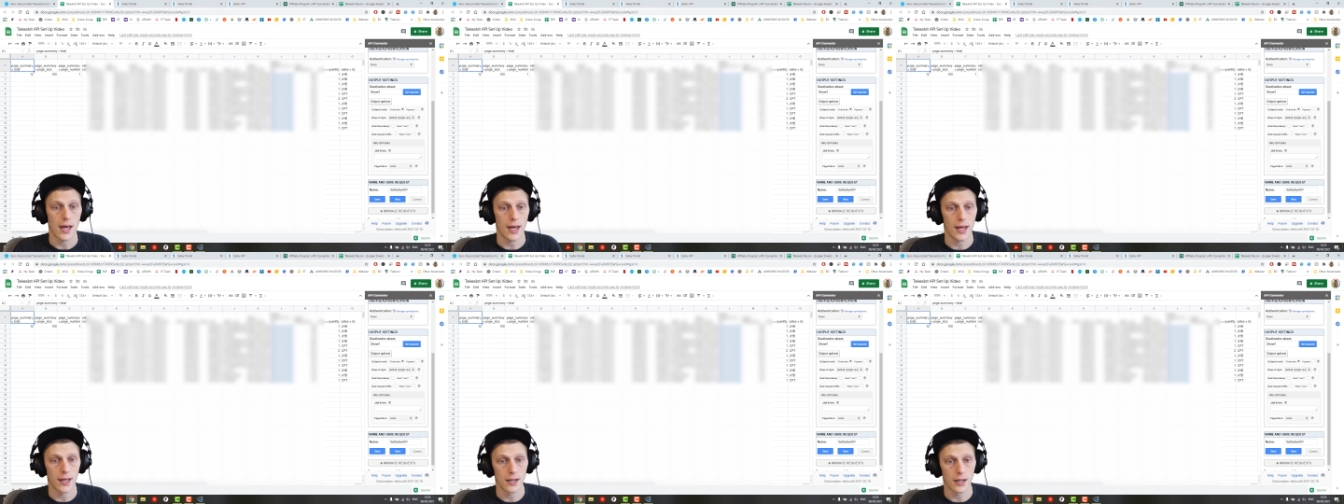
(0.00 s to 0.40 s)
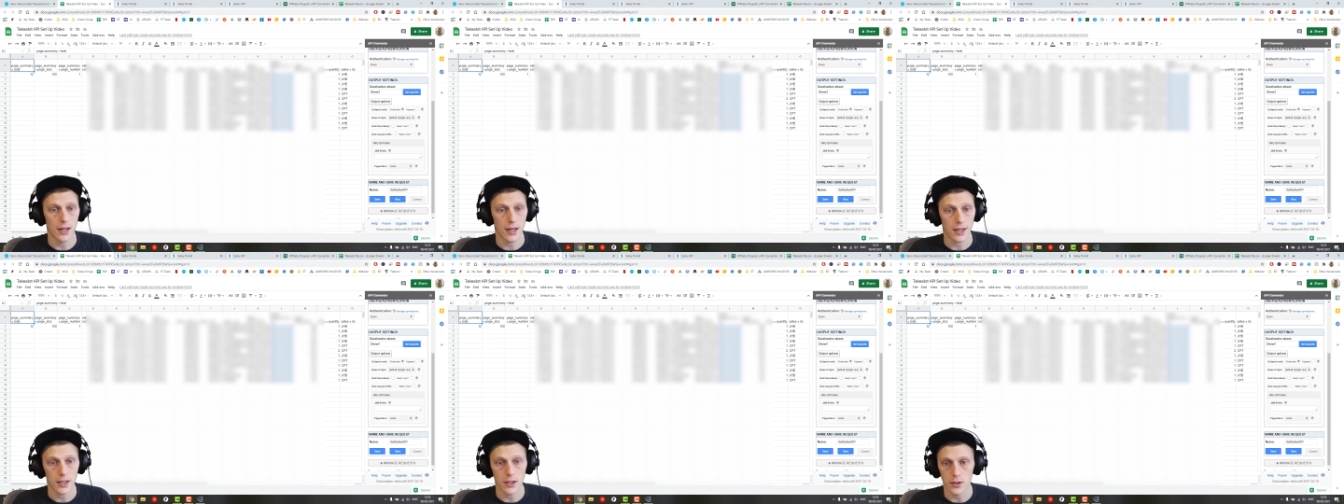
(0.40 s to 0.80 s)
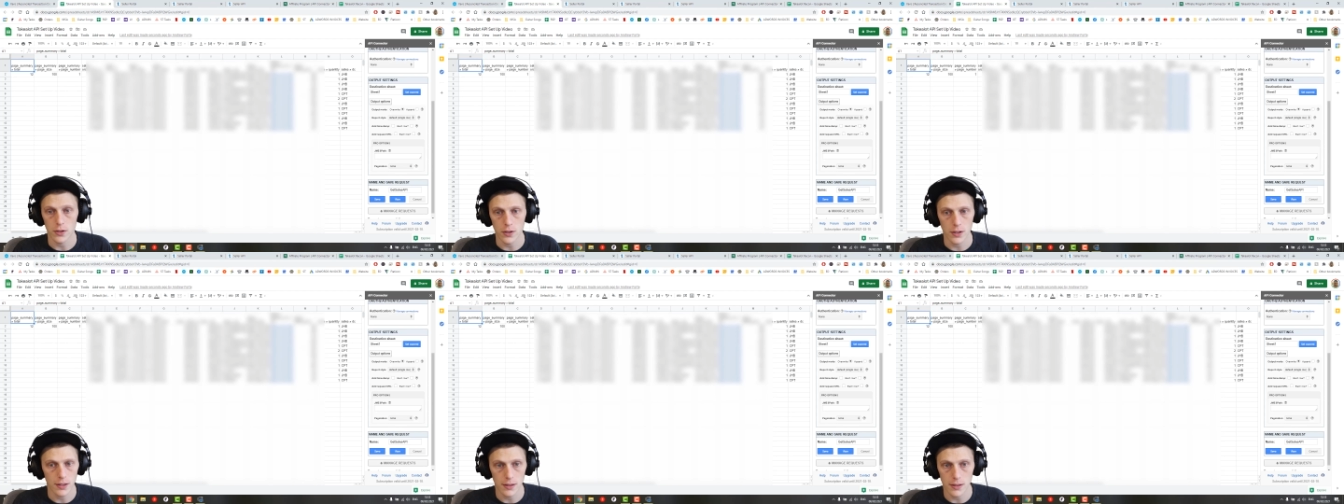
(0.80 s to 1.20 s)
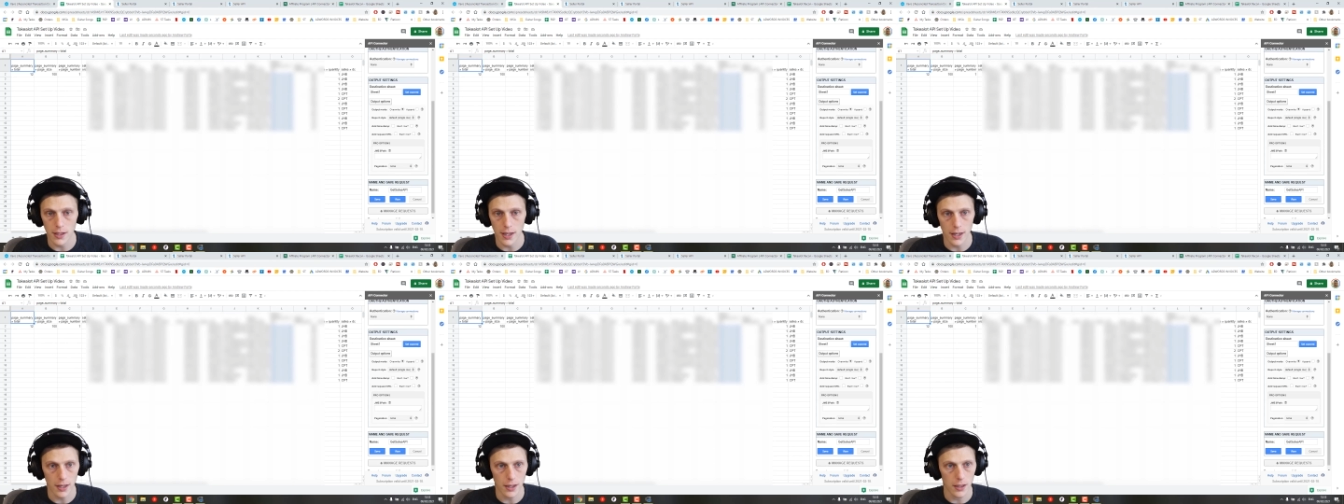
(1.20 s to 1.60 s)
and i can
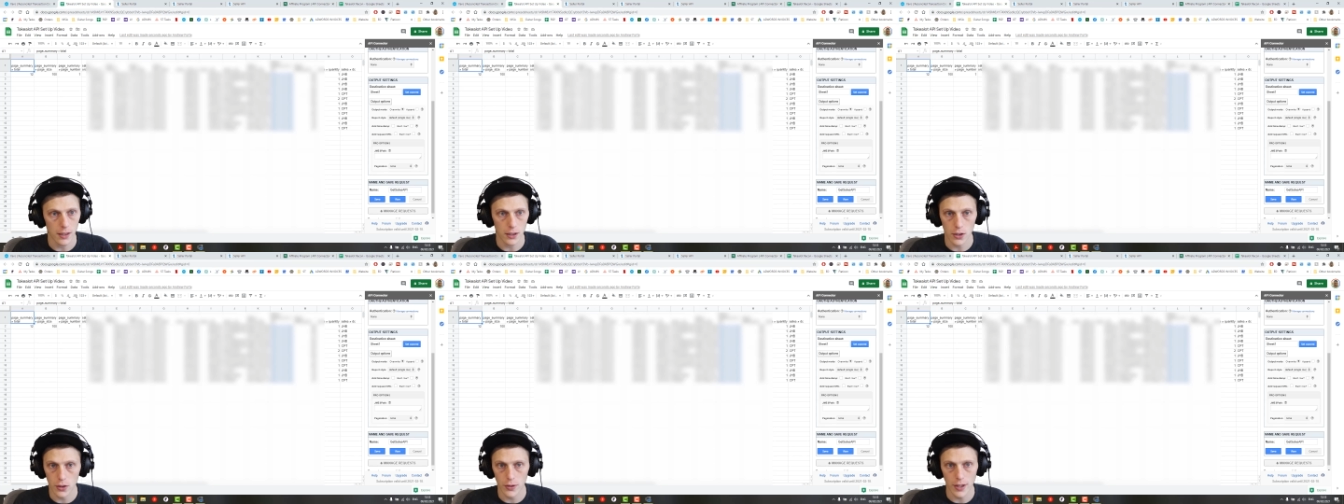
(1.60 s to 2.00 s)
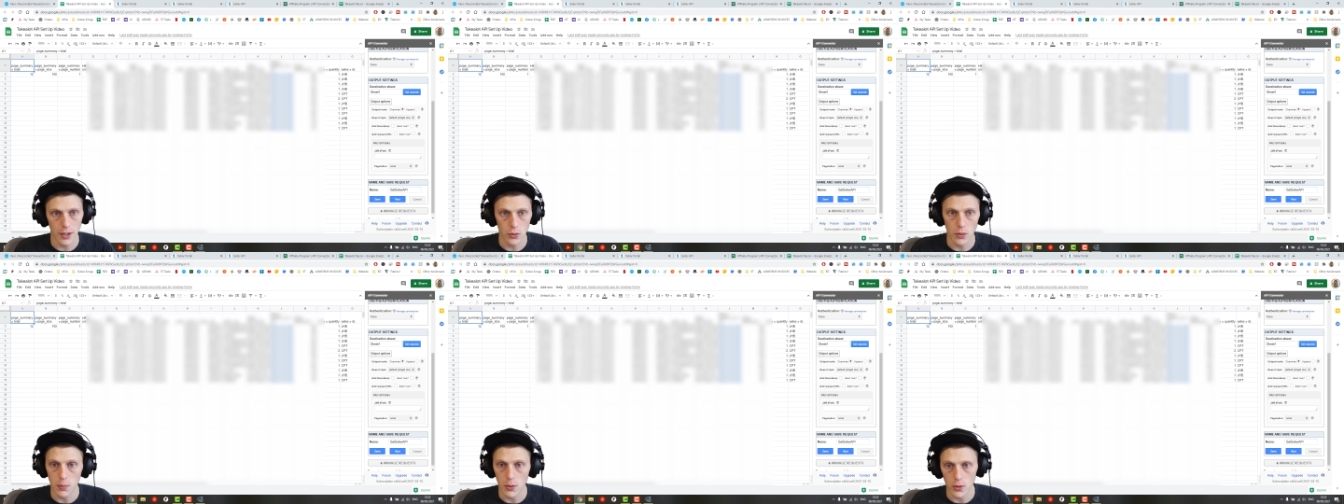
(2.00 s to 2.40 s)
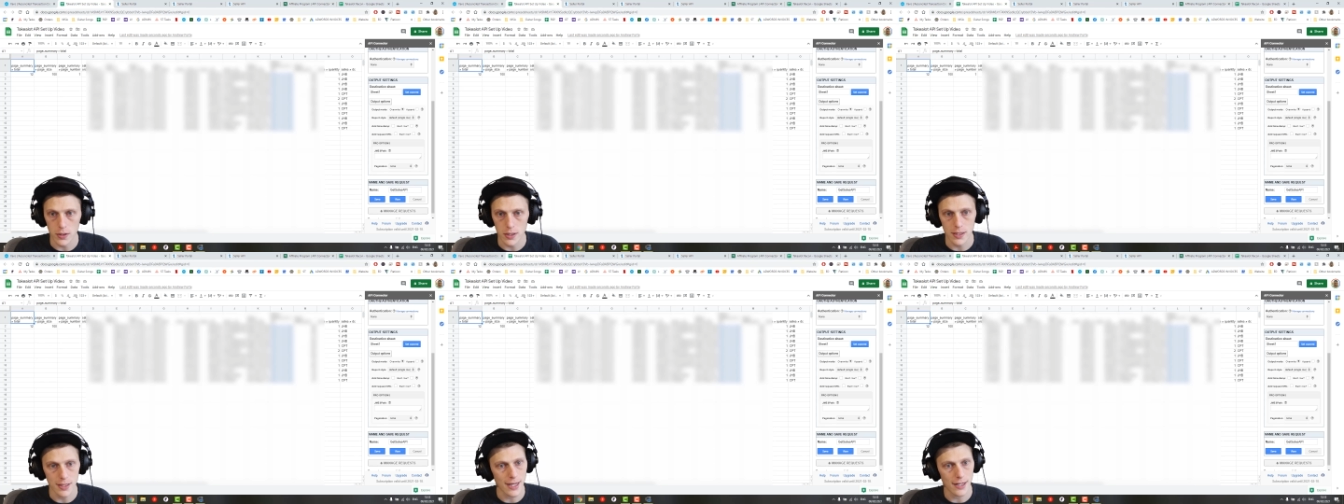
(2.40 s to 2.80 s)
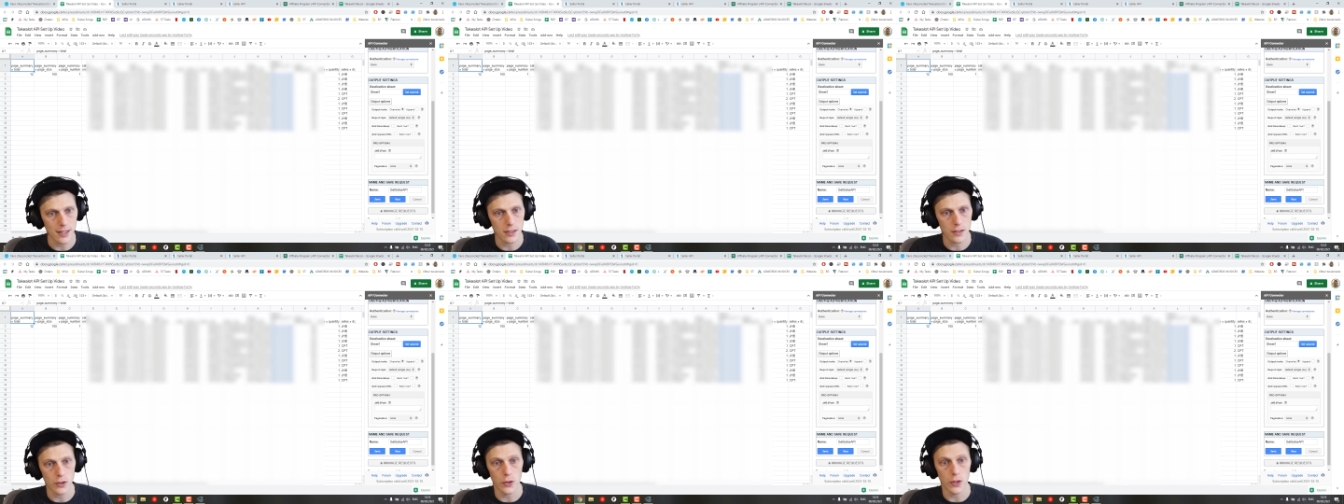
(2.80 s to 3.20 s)
uh, create reports in data
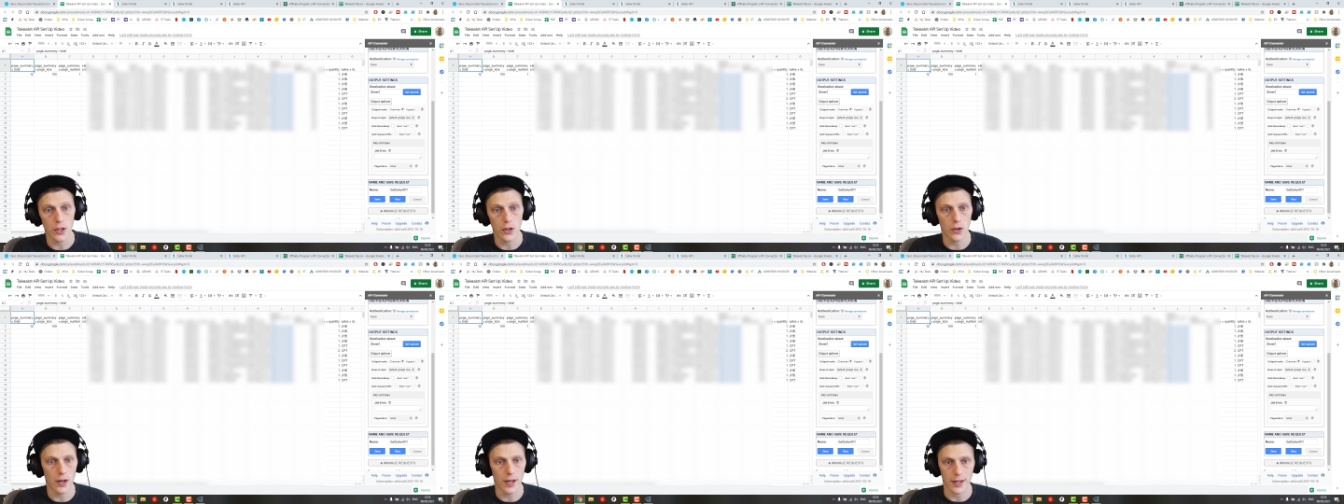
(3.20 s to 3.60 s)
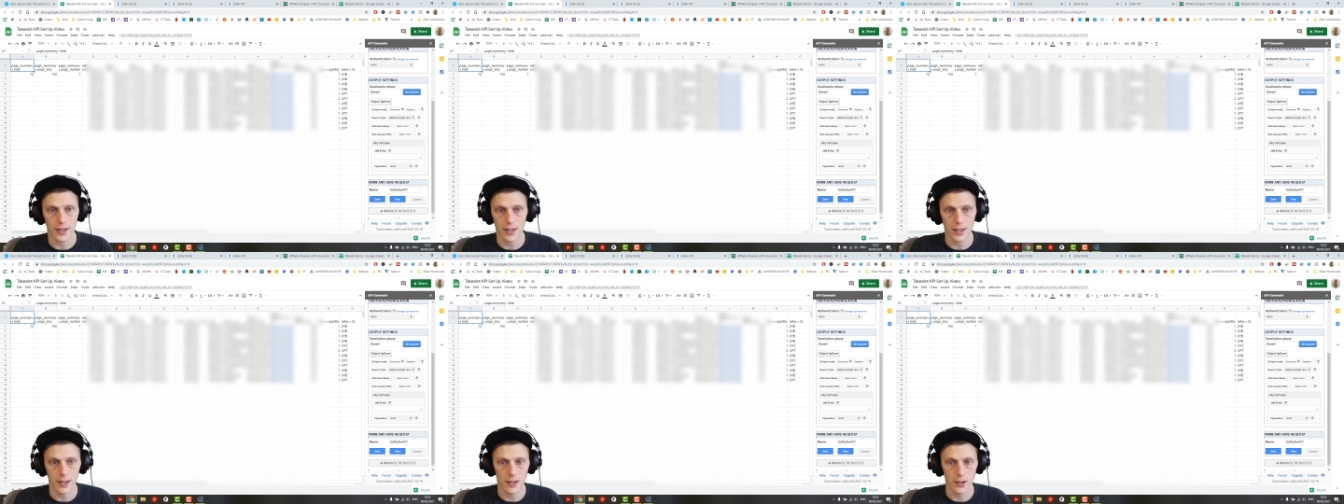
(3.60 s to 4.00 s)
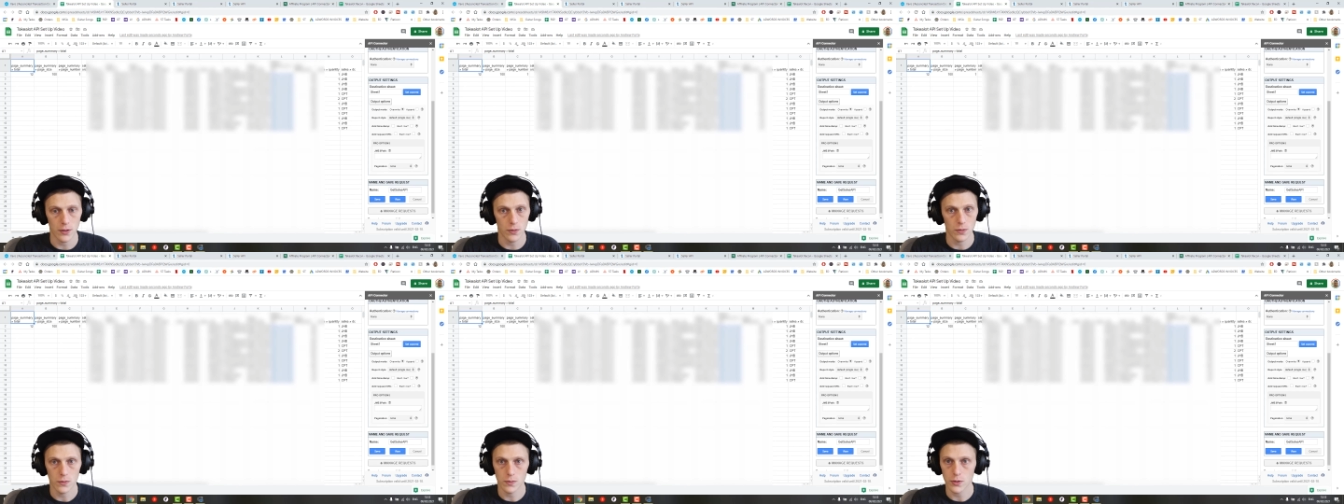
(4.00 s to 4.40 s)
studio i can